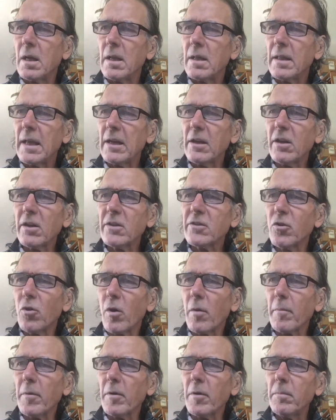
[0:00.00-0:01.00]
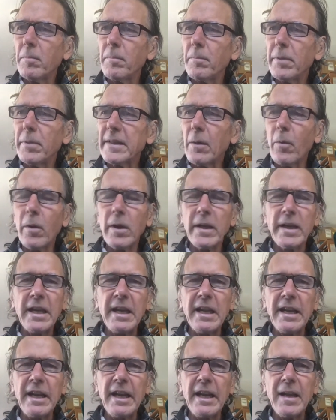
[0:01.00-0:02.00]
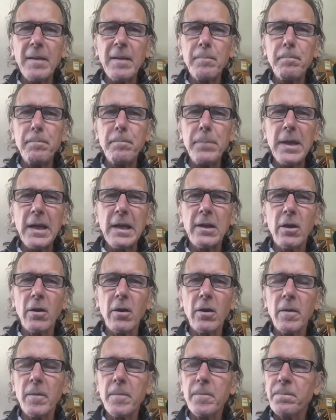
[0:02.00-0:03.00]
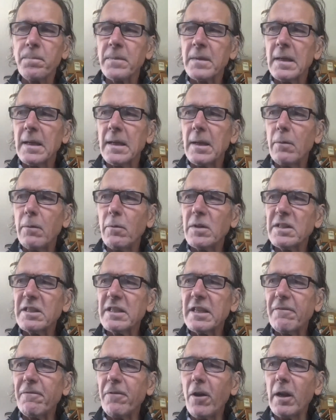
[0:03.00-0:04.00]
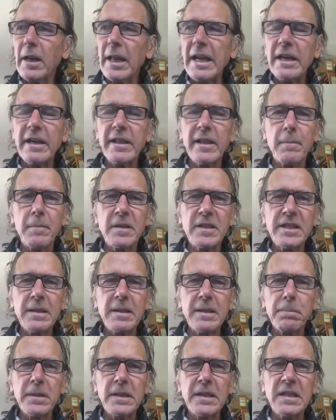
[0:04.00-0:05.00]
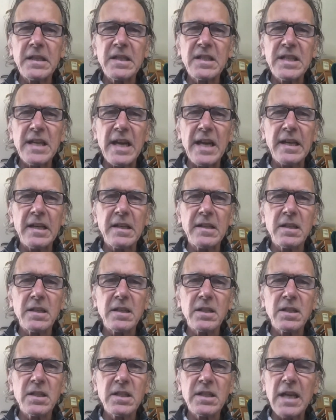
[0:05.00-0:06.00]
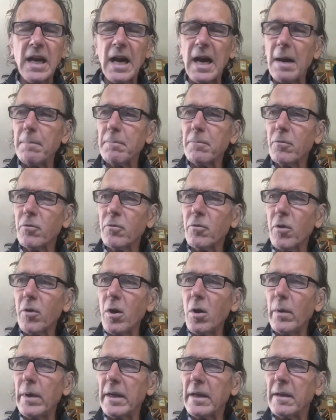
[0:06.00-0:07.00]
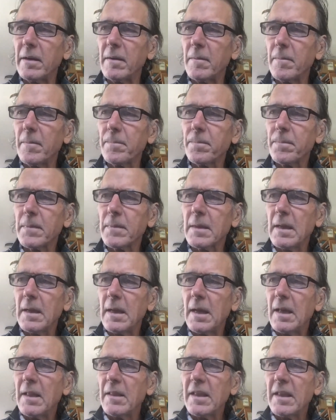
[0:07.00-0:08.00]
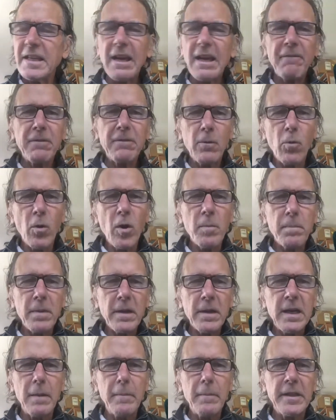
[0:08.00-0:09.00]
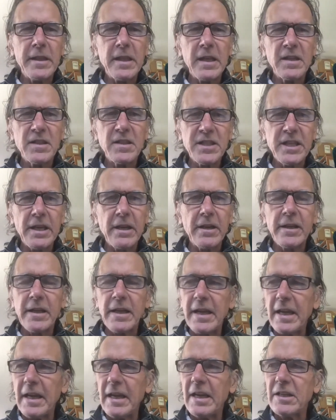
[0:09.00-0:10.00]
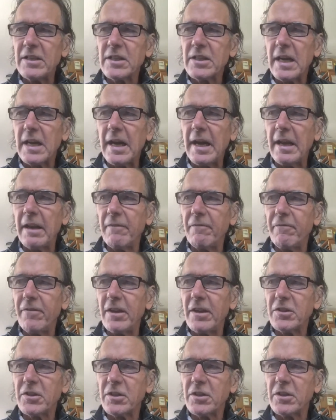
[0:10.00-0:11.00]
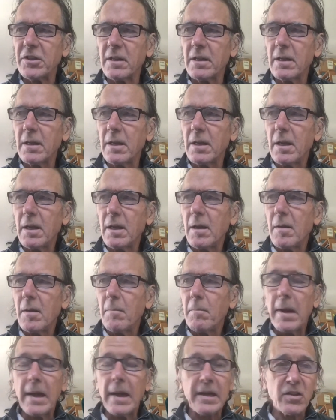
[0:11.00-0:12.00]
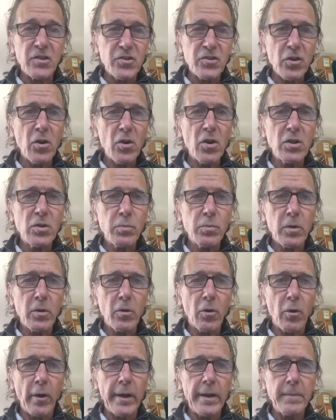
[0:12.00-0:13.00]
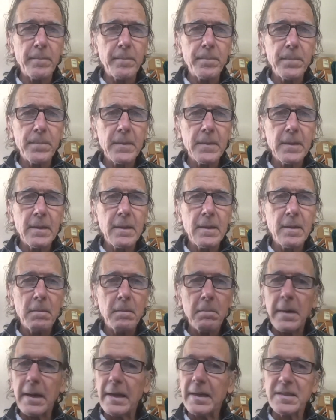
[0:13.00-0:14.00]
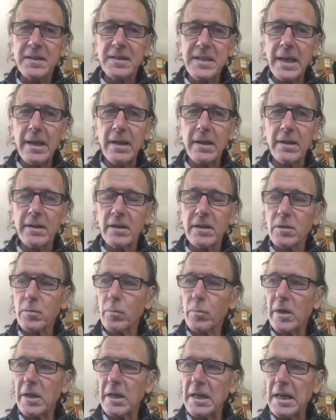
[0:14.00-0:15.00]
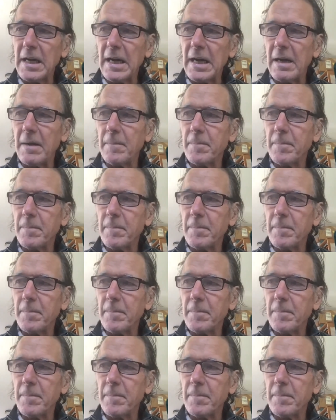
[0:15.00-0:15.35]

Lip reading: They looked normal, but they weren't getting any bigger. It was as if all 8 of them had simply decided to stop growing. They definitely weren't becoming the azalea hedge I had envisioned. My concerns were growing. My azaleas were not.